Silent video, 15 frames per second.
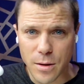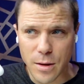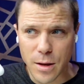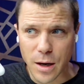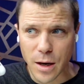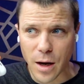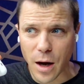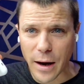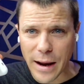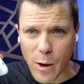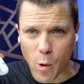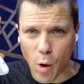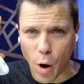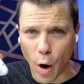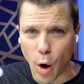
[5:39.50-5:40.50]
it cut
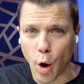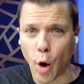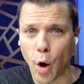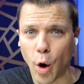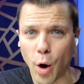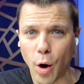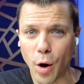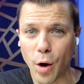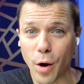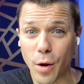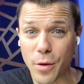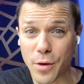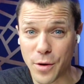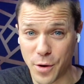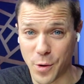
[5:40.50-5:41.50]
out all
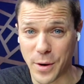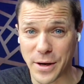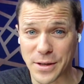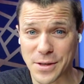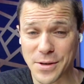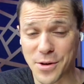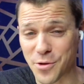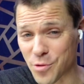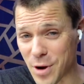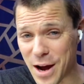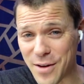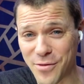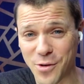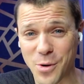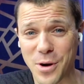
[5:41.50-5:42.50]
the noise, the
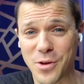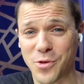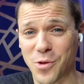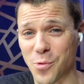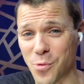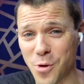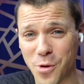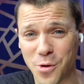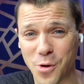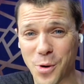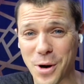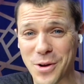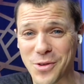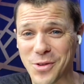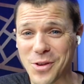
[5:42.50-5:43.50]
drive noise, the road
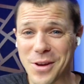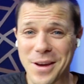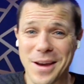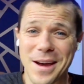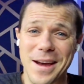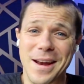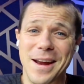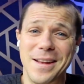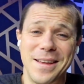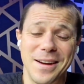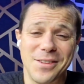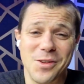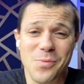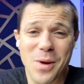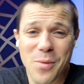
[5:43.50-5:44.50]
noise. And I
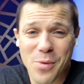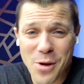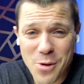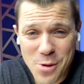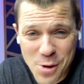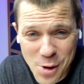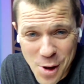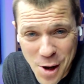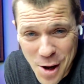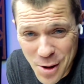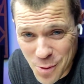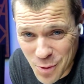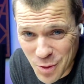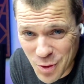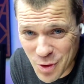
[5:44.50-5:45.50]
texted my brother-in-law
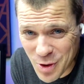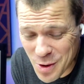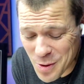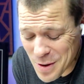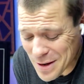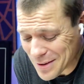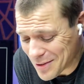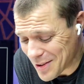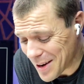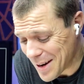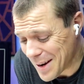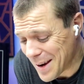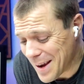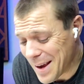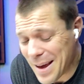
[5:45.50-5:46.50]
using Siri and
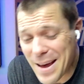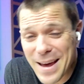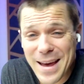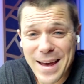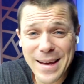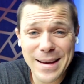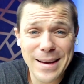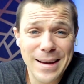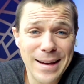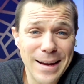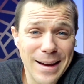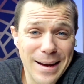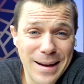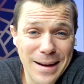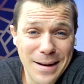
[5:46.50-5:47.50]
said, "Hey,
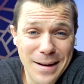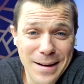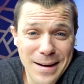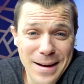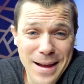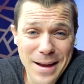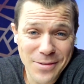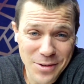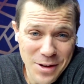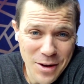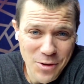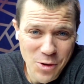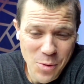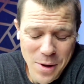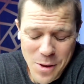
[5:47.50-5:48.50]
he has a
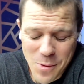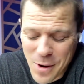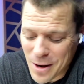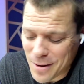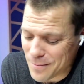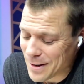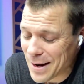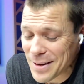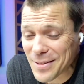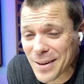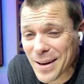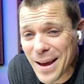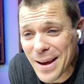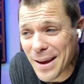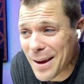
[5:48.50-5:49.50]
Tesla by the way." And I said,
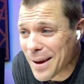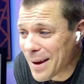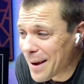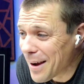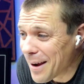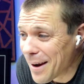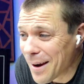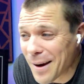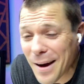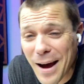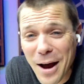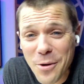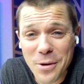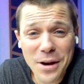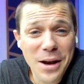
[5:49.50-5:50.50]
"Hey,
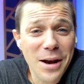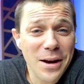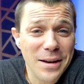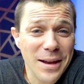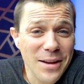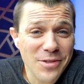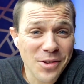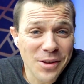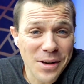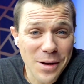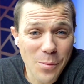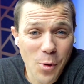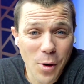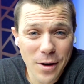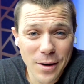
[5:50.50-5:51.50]
I don't need a Tesla
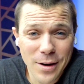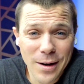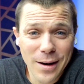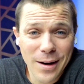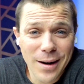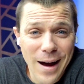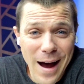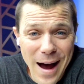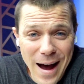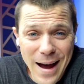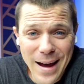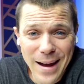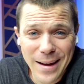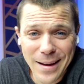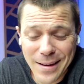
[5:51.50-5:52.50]
anymore.
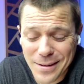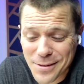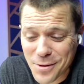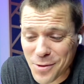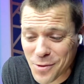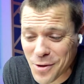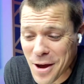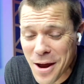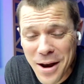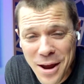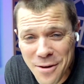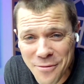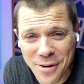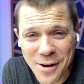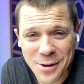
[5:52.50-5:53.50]
I just got
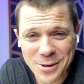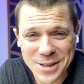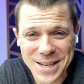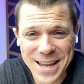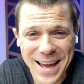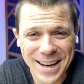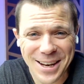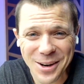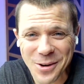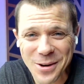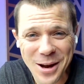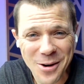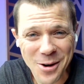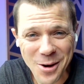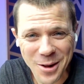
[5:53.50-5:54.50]
headphones that
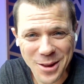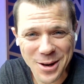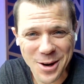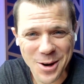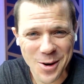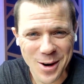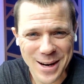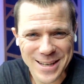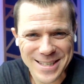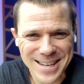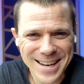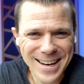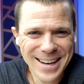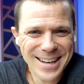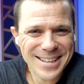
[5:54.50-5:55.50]
tune out all the noise,
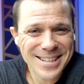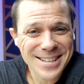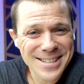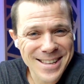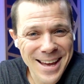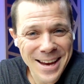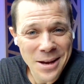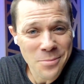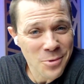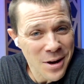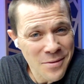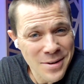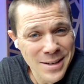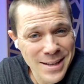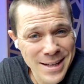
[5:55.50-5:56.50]
just like I'm
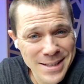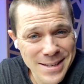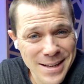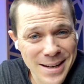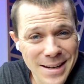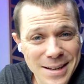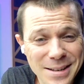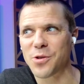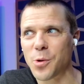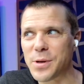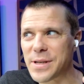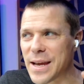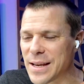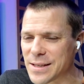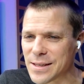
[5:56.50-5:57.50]
driving a Tesla."
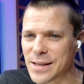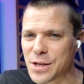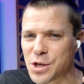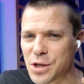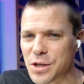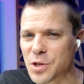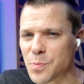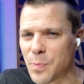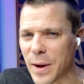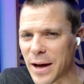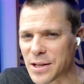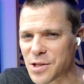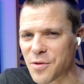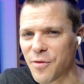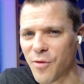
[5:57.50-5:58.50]
Noise cancellation is
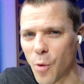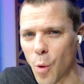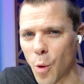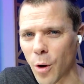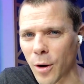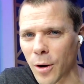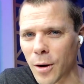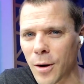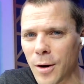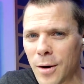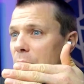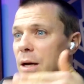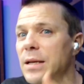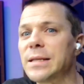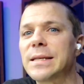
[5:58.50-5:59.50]
best for
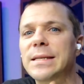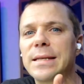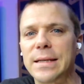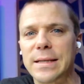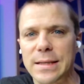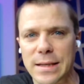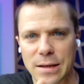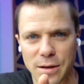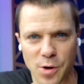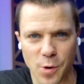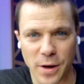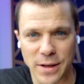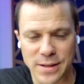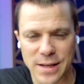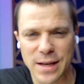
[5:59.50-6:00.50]
consistent
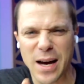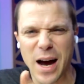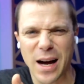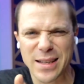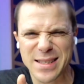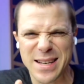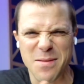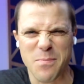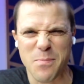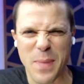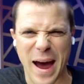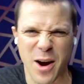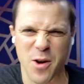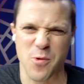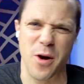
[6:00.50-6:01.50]
noise, the constant
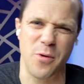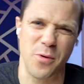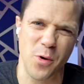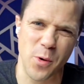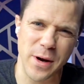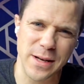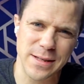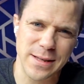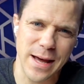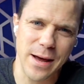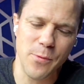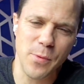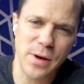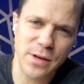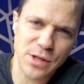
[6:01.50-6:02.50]
background noise that we